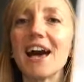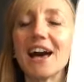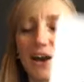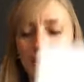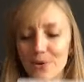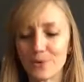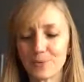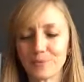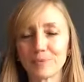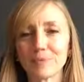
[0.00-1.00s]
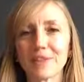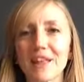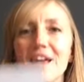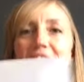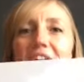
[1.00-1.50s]
ow.
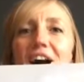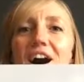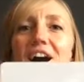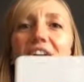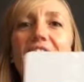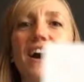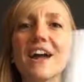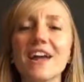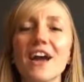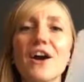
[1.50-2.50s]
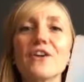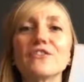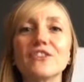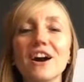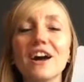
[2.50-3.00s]
I,
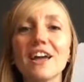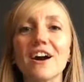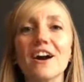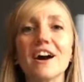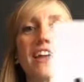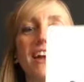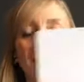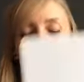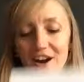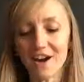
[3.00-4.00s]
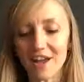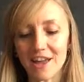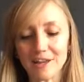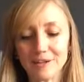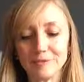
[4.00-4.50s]
fly high,
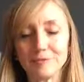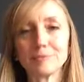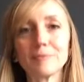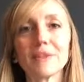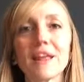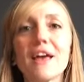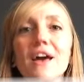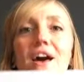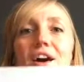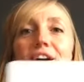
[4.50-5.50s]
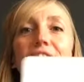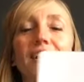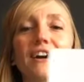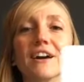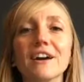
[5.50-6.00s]
I.
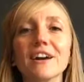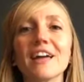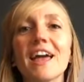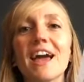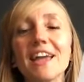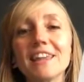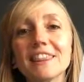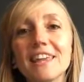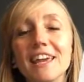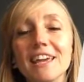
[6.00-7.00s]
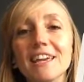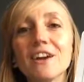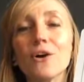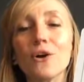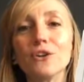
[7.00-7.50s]
Ng, a
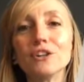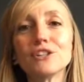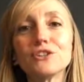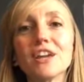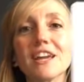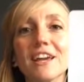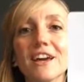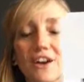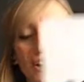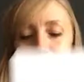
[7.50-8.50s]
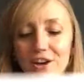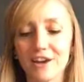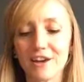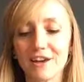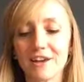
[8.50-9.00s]
thing on a string.
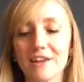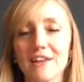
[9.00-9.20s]
Ng.